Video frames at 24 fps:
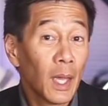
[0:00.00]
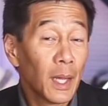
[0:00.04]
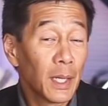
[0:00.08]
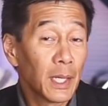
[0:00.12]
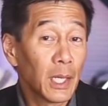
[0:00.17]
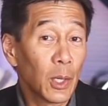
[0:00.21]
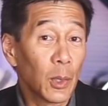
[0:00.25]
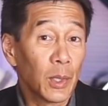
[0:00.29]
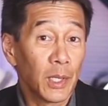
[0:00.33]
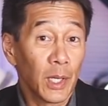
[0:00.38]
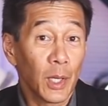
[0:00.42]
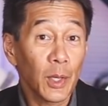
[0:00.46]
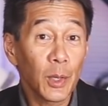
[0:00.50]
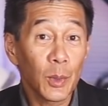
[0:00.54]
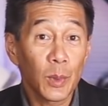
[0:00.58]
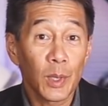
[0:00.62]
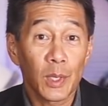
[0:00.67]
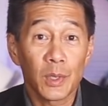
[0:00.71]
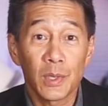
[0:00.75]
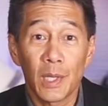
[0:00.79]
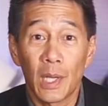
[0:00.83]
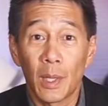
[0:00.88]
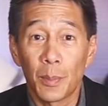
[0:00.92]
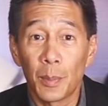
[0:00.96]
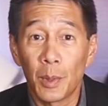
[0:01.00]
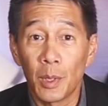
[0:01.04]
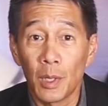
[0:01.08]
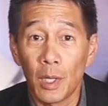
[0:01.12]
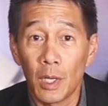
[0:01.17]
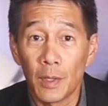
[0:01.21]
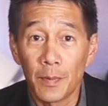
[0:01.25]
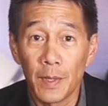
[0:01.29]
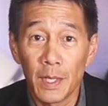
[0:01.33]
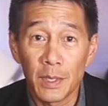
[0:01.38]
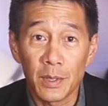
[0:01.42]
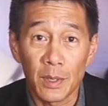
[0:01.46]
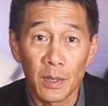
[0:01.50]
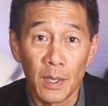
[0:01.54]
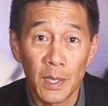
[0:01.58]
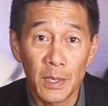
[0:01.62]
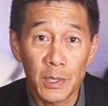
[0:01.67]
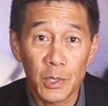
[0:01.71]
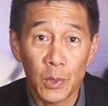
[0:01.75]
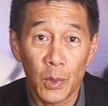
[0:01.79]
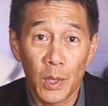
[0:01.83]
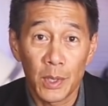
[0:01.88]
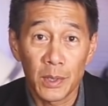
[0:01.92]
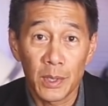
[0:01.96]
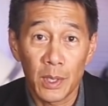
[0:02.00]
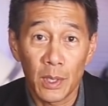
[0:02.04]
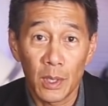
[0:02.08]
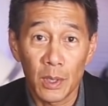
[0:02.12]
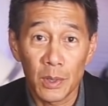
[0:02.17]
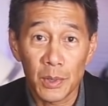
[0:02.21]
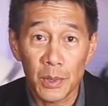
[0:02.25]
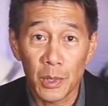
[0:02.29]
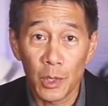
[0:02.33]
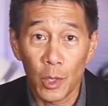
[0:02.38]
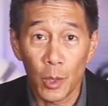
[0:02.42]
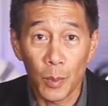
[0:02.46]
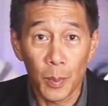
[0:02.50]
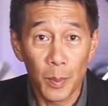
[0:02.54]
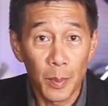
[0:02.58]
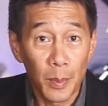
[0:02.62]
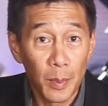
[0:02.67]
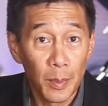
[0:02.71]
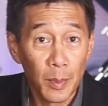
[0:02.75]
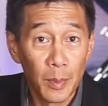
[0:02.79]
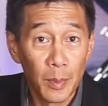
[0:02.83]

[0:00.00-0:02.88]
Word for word: Now another example of a Celestron telescope